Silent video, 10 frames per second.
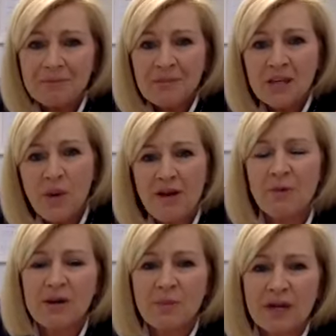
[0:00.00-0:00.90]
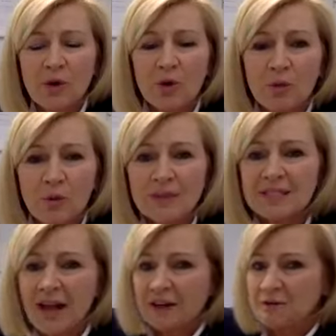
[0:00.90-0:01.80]
you have one of my cookbooks,
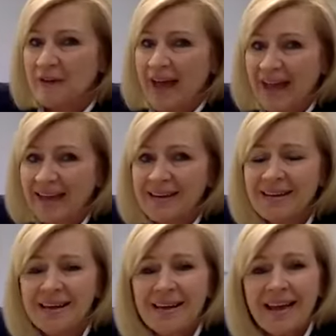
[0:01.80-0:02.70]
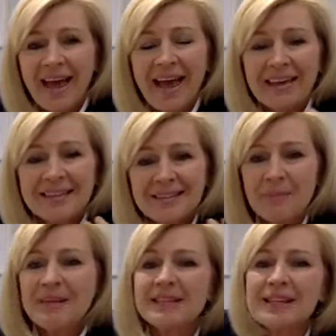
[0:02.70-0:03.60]
like Faye, and
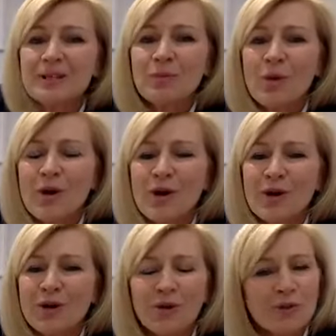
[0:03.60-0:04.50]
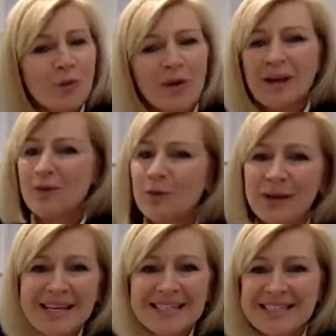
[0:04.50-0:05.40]
something doesn't work, or for whatever
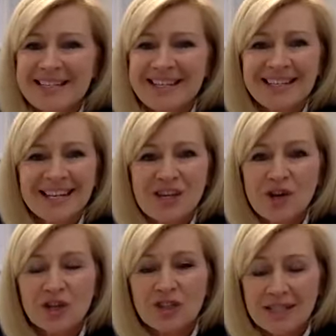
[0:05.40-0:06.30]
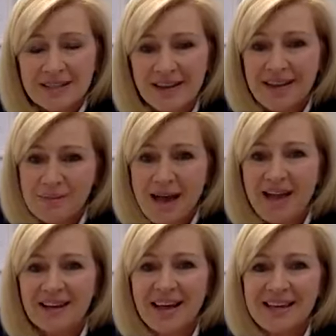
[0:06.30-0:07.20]
reason, you know, just
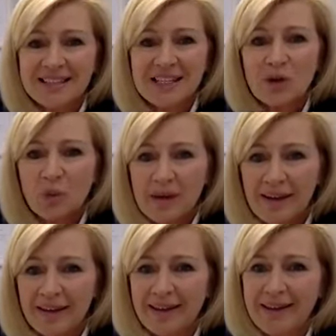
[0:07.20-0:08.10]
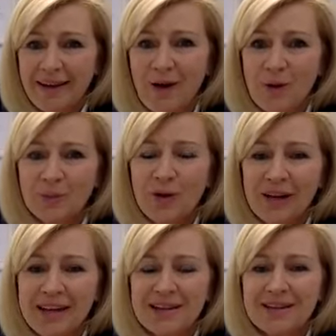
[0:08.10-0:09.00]
email us. You know, we are here to help,
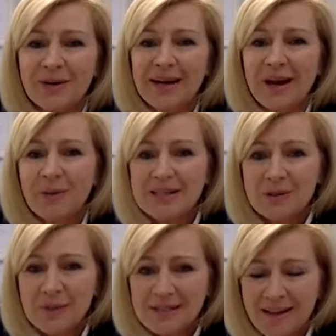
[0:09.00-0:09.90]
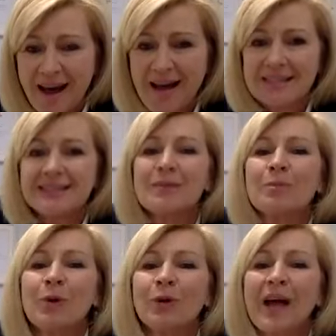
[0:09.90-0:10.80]
not hinder. And our recipes are
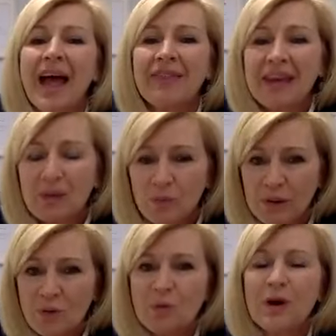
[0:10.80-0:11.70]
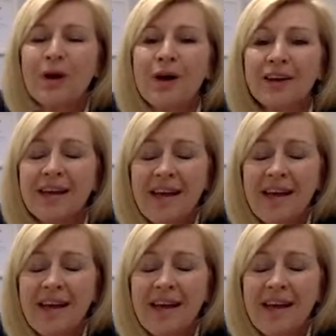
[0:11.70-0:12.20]
simple and they will work.